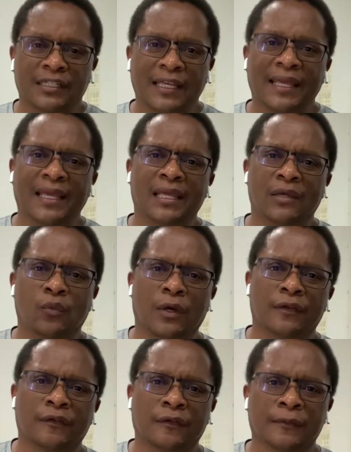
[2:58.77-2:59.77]
He
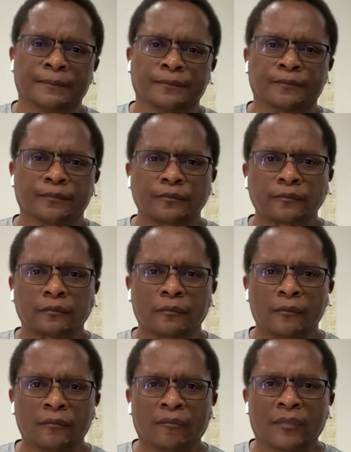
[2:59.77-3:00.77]
was
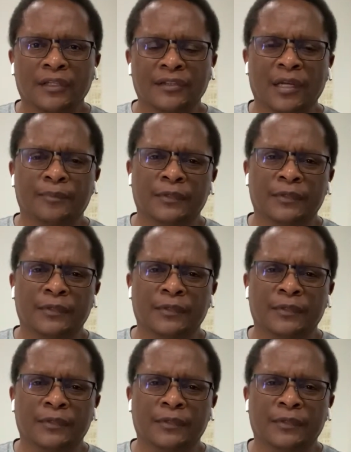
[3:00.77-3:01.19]
dipped